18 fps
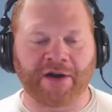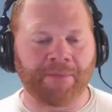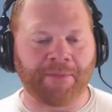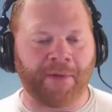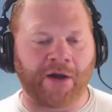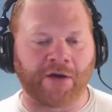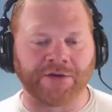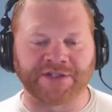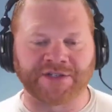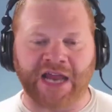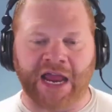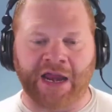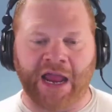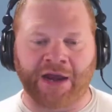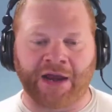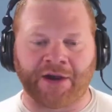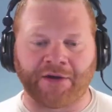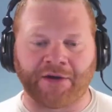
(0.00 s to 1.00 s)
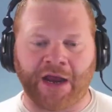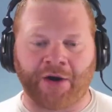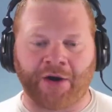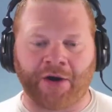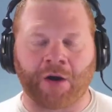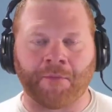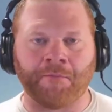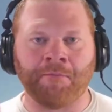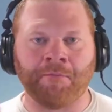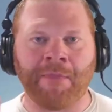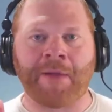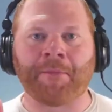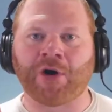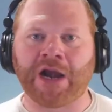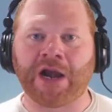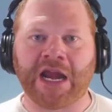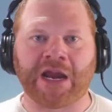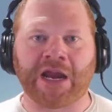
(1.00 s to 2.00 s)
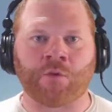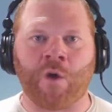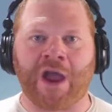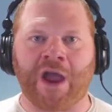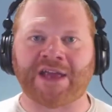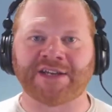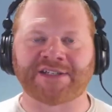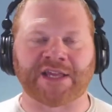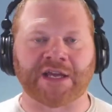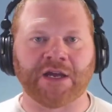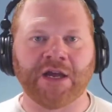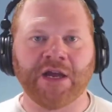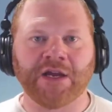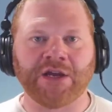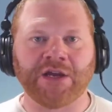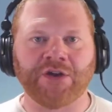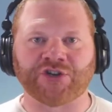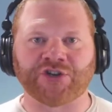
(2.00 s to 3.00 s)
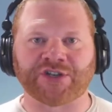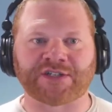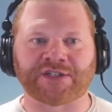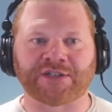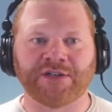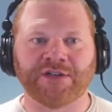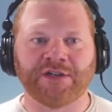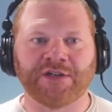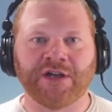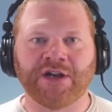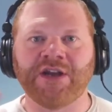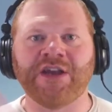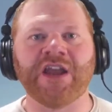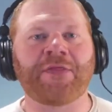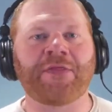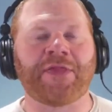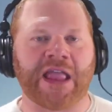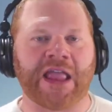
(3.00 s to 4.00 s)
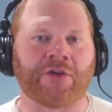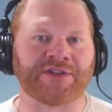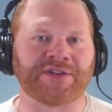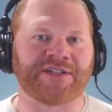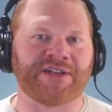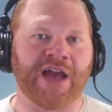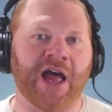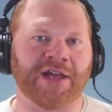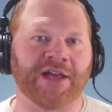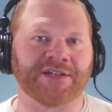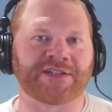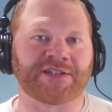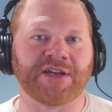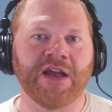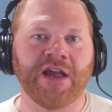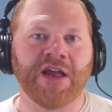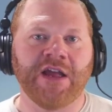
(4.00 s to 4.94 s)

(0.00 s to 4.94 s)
bones and our memory in ways that you just, nothing else does.